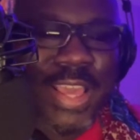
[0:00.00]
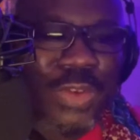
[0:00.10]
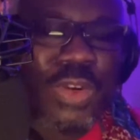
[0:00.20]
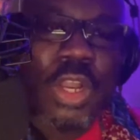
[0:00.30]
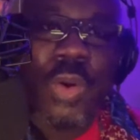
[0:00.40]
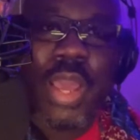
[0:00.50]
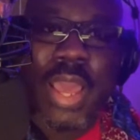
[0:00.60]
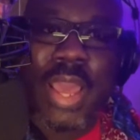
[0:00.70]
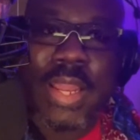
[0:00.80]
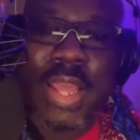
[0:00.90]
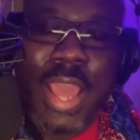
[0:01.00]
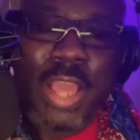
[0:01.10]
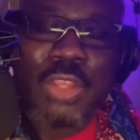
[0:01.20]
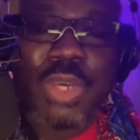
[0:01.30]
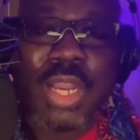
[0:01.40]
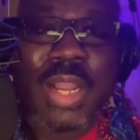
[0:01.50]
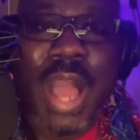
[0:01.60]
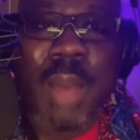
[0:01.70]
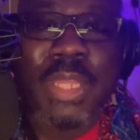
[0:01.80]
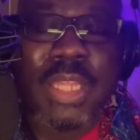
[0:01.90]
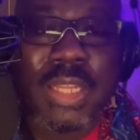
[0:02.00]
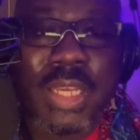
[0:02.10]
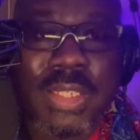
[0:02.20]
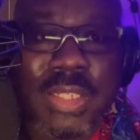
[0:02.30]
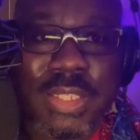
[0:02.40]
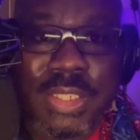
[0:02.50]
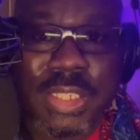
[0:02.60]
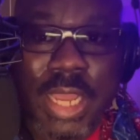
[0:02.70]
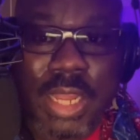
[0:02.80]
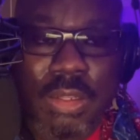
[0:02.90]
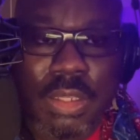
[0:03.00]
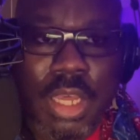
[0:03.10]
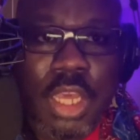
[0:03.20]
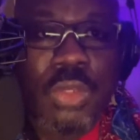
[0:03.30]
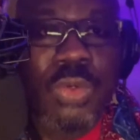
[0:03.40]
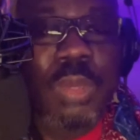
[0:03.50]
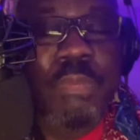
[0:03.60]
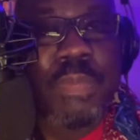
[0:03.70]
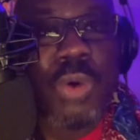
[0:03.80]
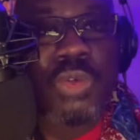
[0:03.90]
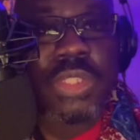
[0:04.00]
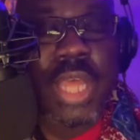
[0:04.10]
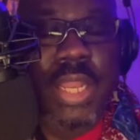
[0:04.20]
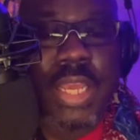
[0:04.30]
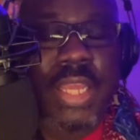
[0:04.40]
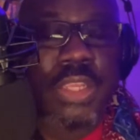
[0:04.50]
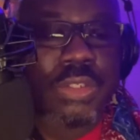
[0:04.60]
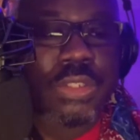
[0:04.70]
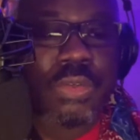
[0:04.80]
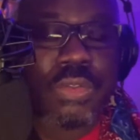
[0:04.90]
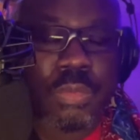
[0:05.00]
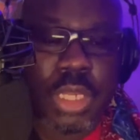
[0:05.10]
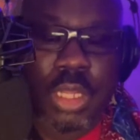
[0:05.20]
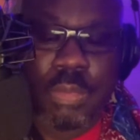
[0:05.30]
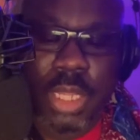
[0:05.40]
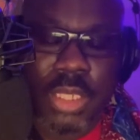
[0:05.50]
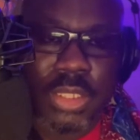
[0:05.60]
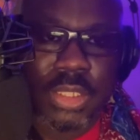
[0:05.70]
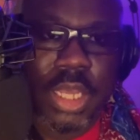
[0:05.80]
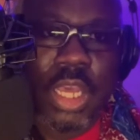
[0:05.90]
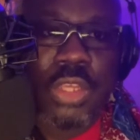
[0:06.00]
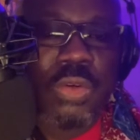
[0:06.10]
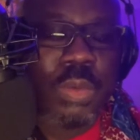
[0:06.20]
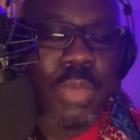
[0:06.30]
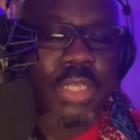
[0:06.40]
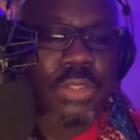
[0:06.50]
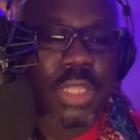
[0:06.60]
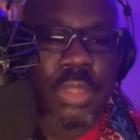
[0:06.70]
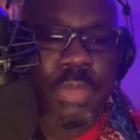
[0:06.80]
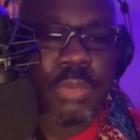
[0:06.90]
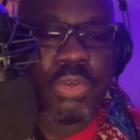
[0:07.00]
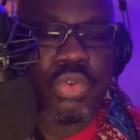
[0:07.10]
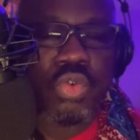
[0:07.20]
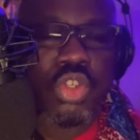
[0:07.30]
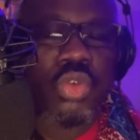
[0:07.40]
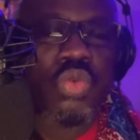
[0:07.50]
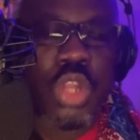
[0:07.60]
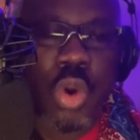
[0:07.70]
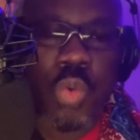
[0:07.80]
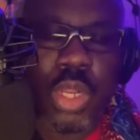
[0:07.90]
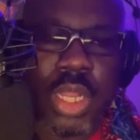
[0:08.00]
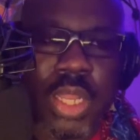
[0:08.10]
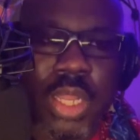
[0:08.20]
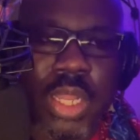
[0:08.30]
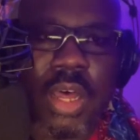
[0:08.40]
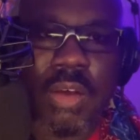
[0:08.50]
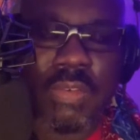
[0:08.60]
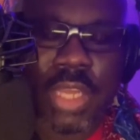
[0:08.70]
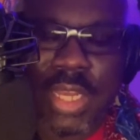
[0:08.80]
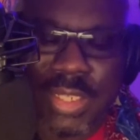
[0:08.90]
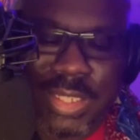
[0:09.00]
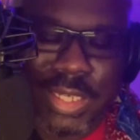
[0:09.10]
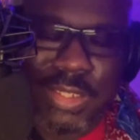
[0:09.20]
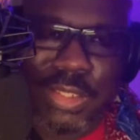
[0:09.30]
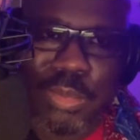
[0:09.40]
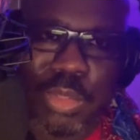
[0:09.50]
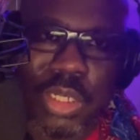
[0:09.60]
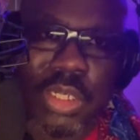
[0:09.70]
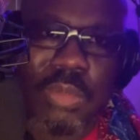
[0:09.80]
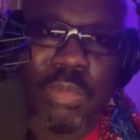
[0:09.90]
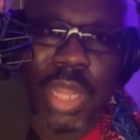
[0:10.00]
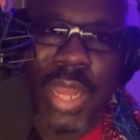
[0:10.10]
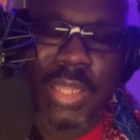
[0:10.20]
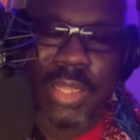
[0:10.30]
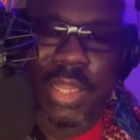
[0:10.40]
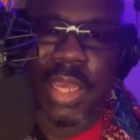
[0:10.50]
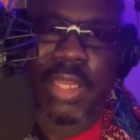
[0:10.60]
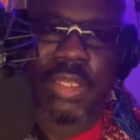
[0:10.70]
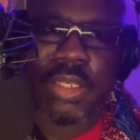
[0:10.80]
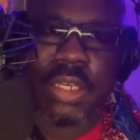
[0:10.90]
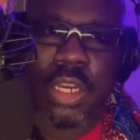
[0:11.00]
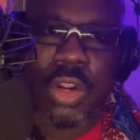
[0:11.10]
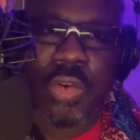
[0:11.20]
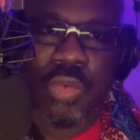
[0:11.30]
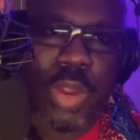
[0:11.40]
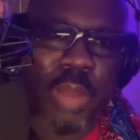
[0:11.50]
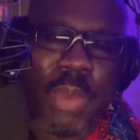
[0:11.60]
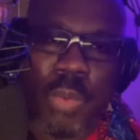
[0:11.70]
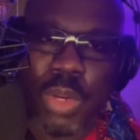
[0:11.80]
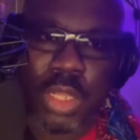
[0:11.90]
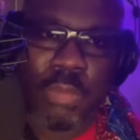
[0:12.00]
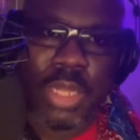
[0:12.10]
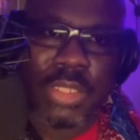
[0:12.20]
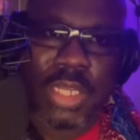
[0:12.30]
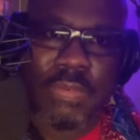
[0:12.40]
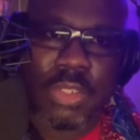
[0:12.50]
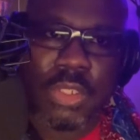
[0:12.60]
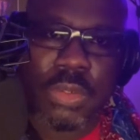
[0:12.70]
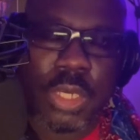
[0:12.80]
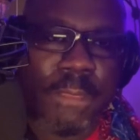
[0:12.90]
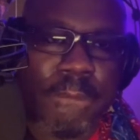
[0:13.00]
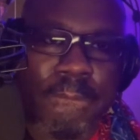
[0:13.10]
you can go ahead and you can copy the link to this channel. You can post that in your social media places. You can make sure that the people who you know would love to hear some good black lit read by one of the best to ever do it.